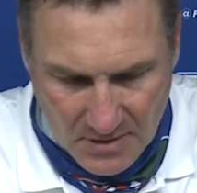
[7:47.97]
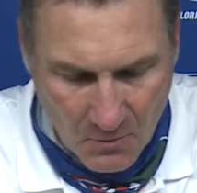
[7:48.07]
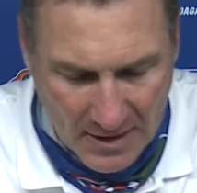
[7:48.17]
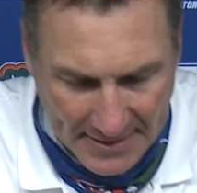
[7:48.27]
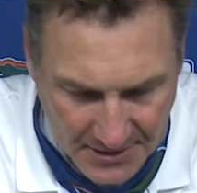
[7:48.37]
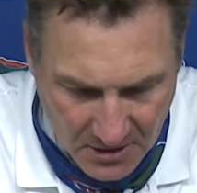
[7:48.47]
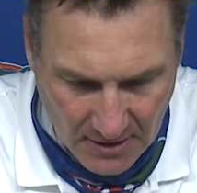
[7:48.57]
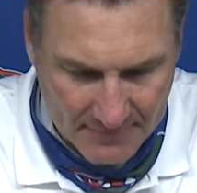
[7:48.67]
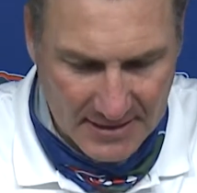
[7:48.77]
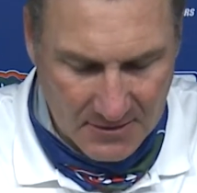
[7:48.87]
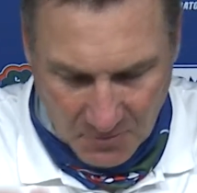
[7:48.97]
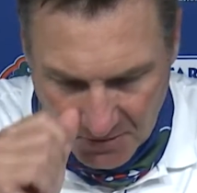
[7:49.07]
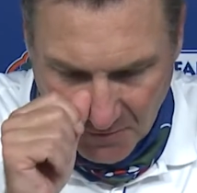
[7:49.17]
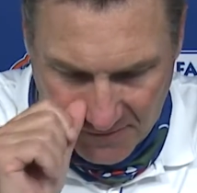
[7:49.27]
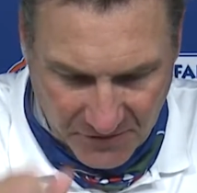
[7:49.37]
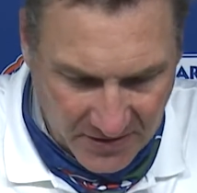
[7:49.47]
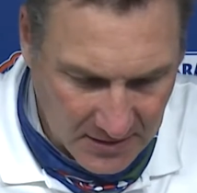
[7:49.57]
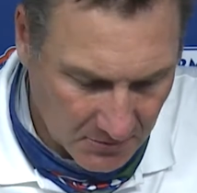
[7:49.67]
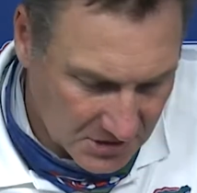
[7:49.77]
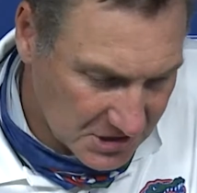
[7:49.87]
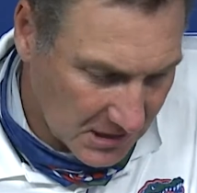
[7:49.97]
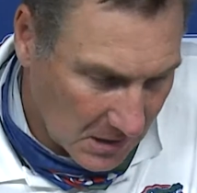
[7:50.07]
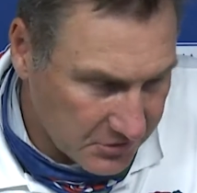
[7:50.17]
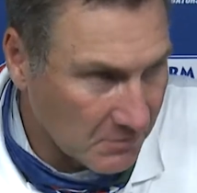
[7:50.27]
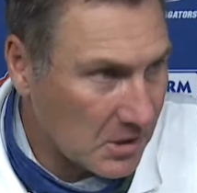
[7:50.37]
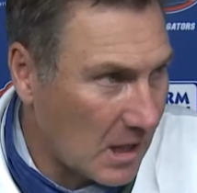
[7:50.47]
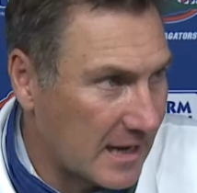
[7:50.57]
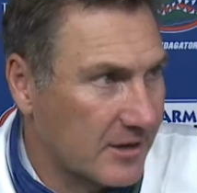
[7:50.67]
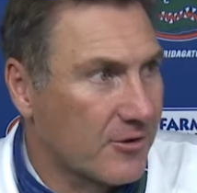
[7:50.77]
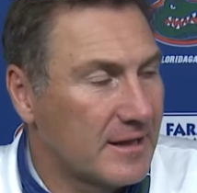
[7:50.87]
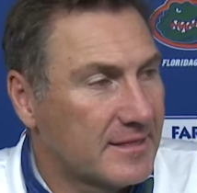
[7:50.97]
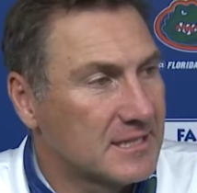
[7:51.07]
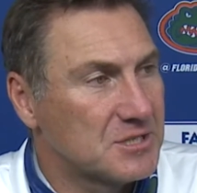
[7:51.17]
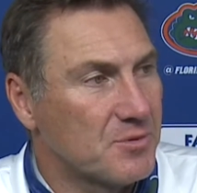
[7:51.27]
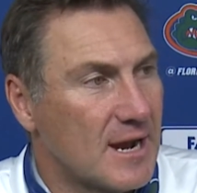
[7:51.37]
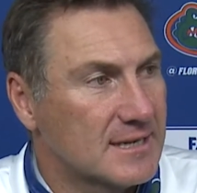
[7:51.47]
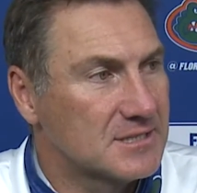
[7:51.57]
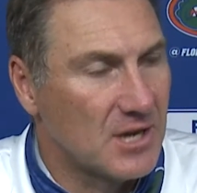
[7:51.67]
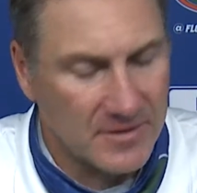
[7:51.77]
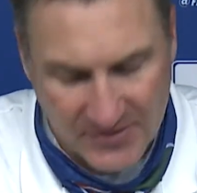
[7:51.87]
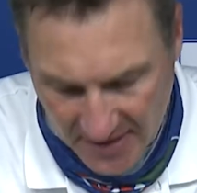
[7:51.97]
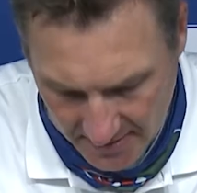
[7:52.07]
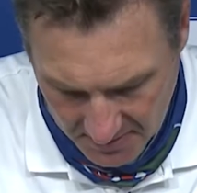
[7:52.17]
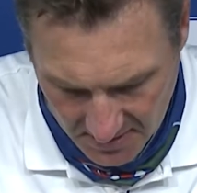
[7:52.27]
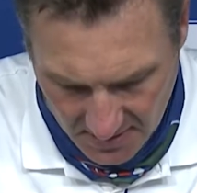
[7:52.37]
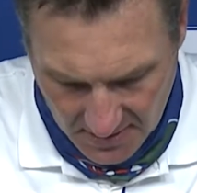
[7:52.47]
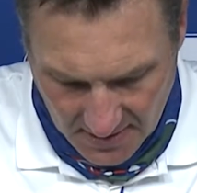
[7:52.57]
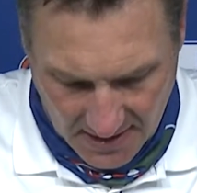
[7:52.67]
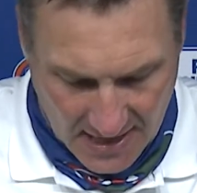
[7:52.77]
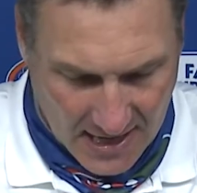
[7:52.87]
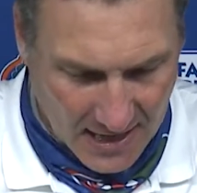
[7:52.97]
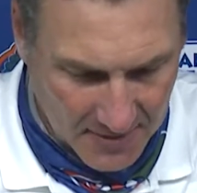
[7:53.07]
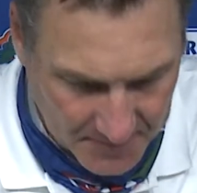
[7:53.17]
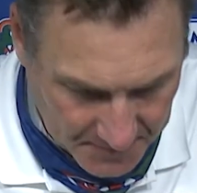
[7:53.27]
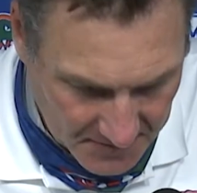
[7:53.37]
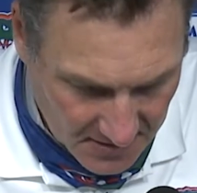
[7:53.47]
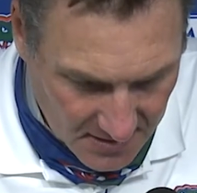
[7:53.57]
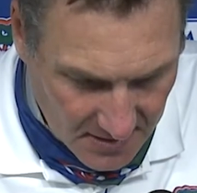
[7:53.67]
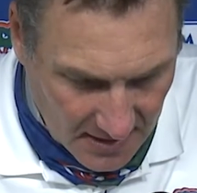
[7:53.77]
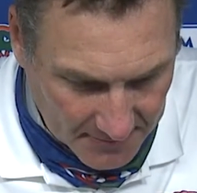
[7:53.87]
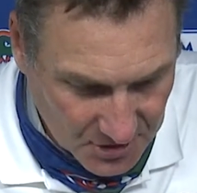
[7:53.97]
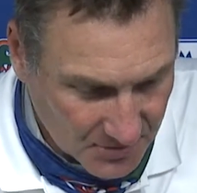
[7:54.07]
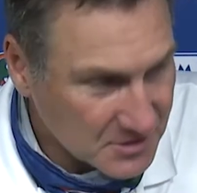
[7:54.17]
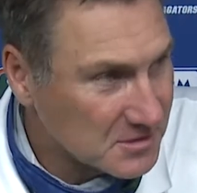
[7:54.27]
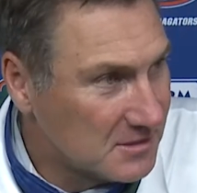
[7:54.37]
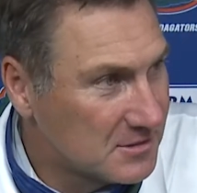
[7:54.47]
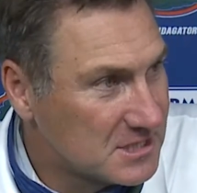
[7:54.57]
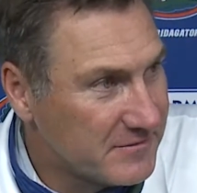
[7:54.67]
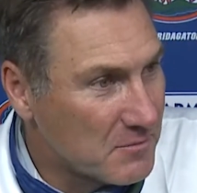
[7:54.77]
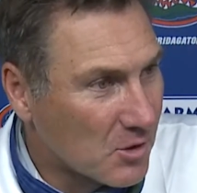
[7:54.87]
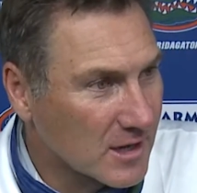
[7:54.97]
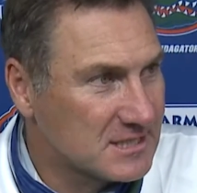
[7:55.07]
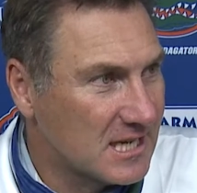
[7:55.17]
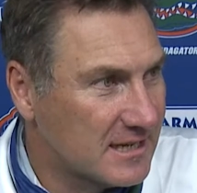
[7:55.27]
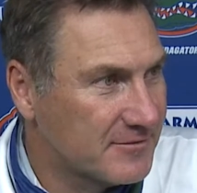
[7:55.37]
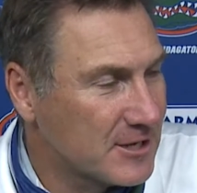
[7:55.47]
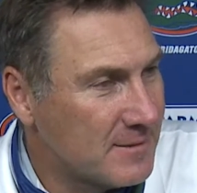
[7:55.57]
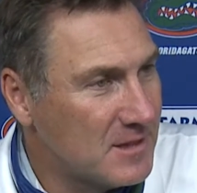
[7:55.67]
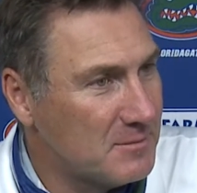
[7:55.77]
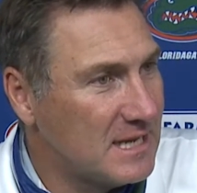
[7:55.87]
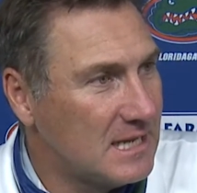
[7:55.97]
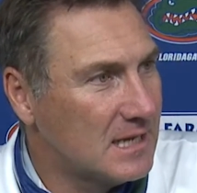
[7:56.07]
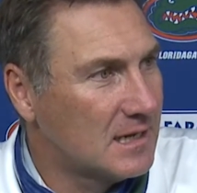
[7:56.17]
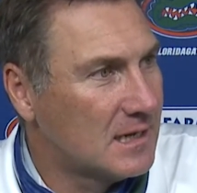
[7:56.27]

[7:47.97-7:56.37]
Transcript: Well, you know, I mean, we've seen it. We see him do a lot of great things at practice all the time. I'm sure it was even more exciting for him than me.